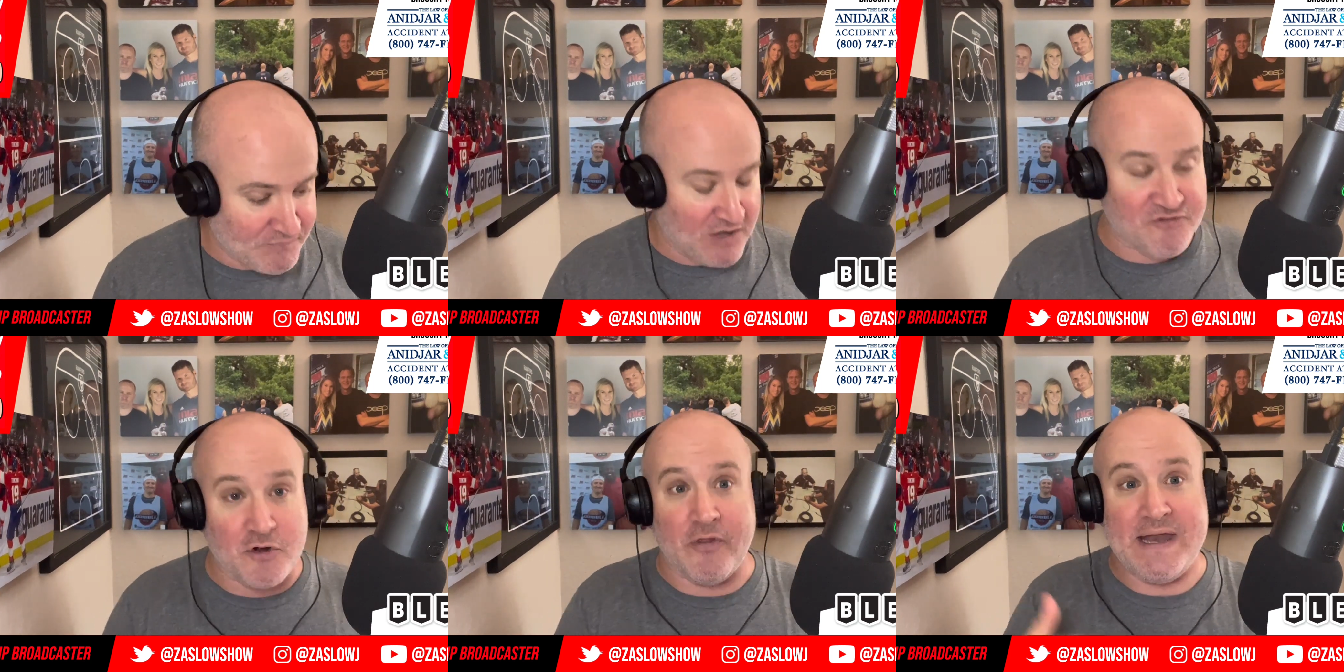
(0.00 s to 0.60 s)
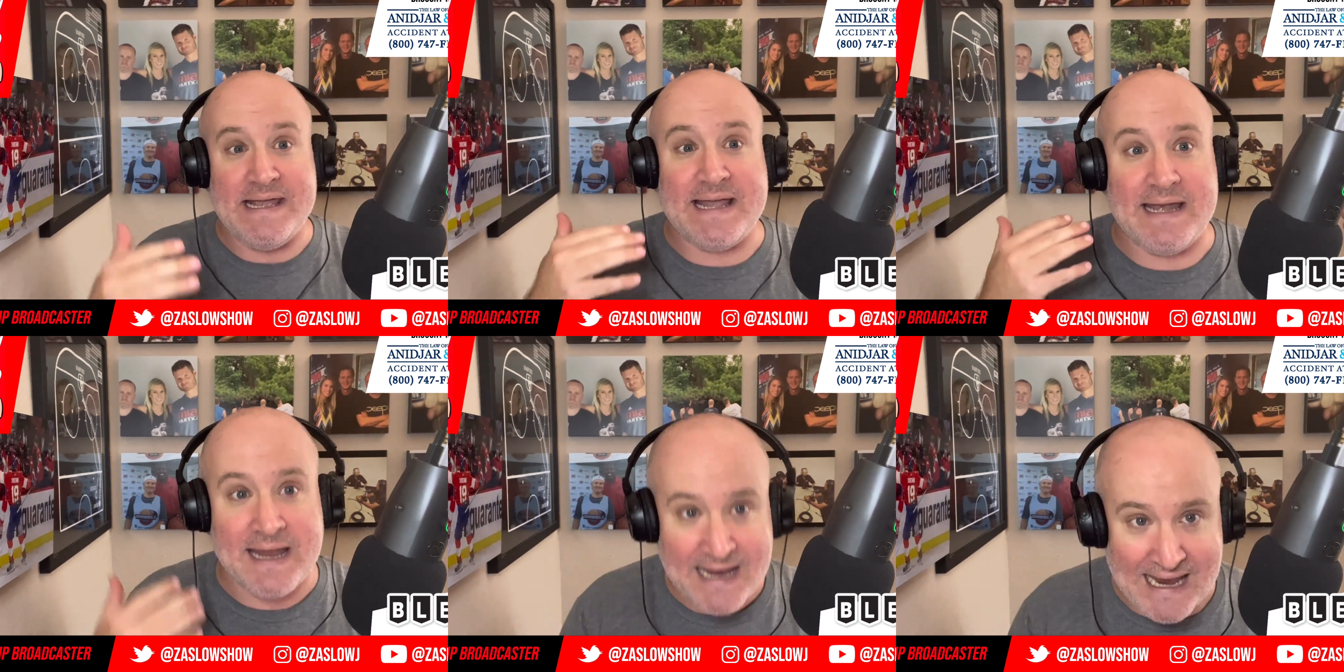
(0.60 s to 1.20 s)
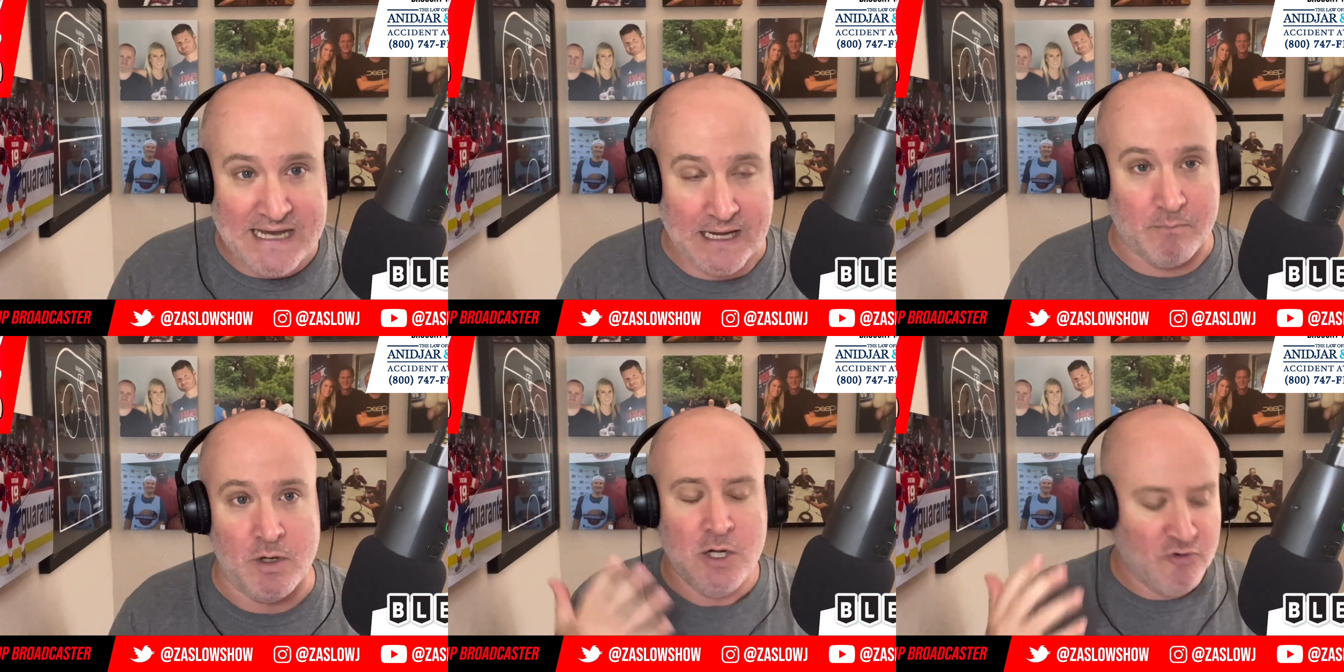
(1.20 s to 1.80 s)
So that he can hit
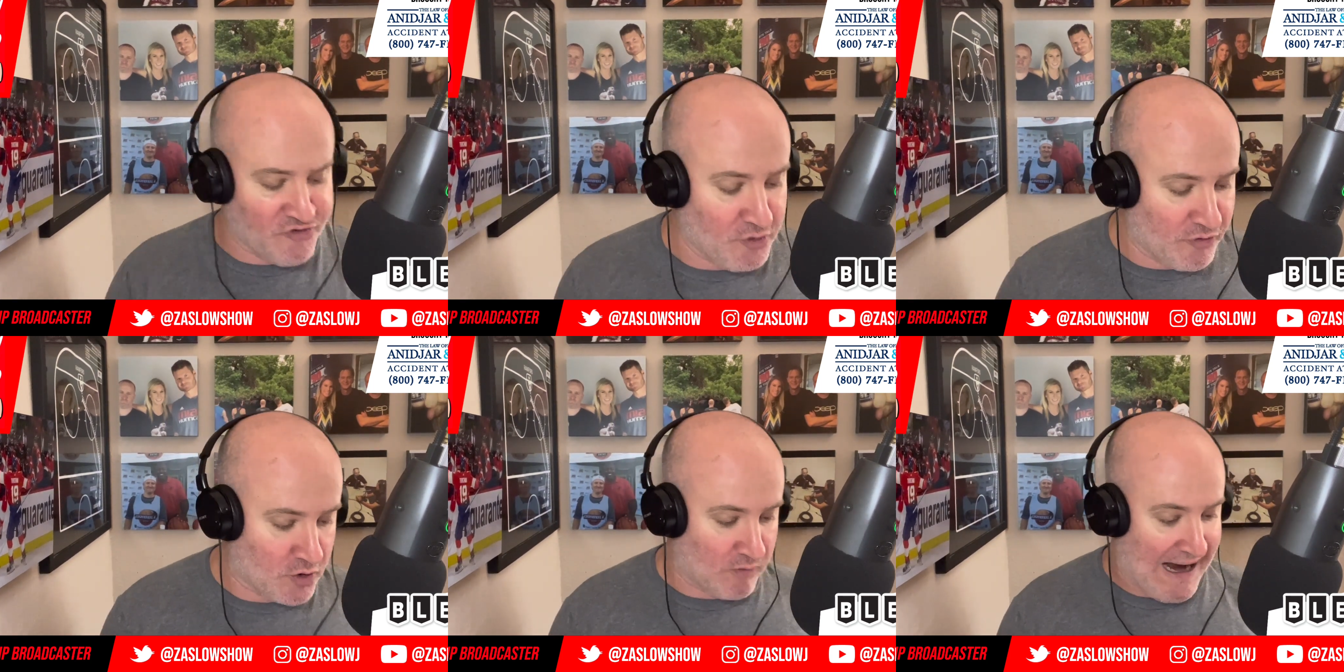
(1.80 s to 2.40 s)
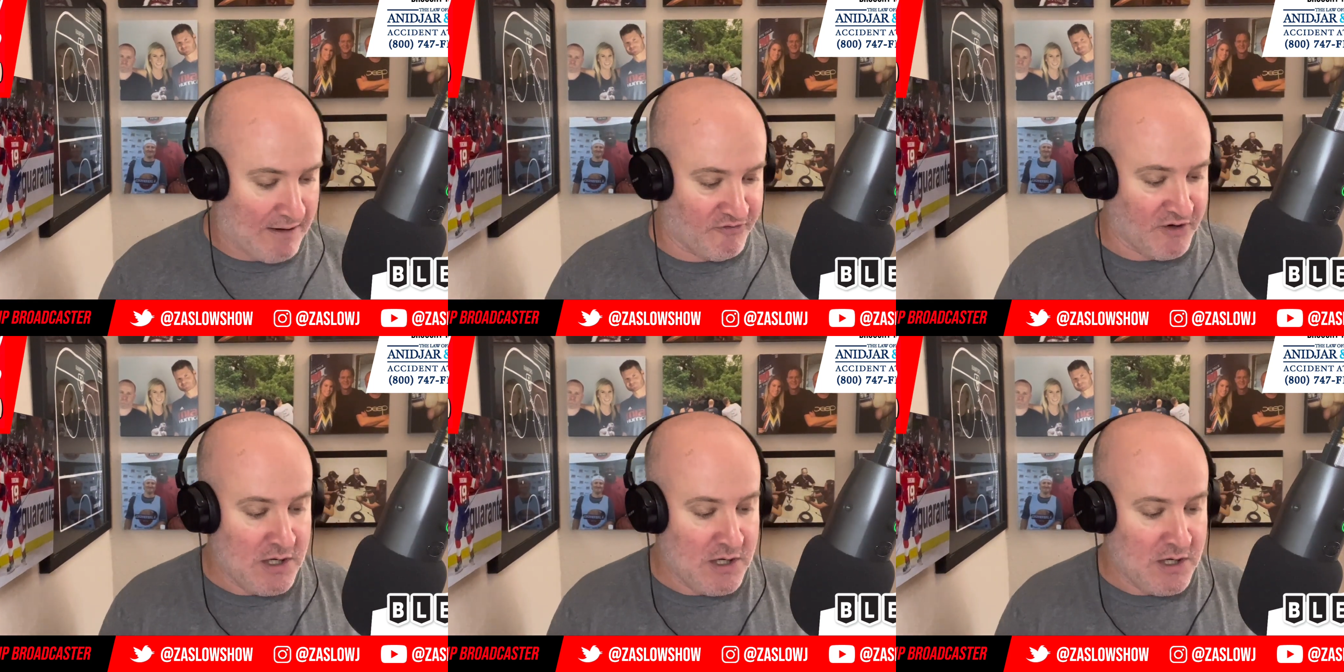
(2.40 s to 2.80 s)
him to the ground.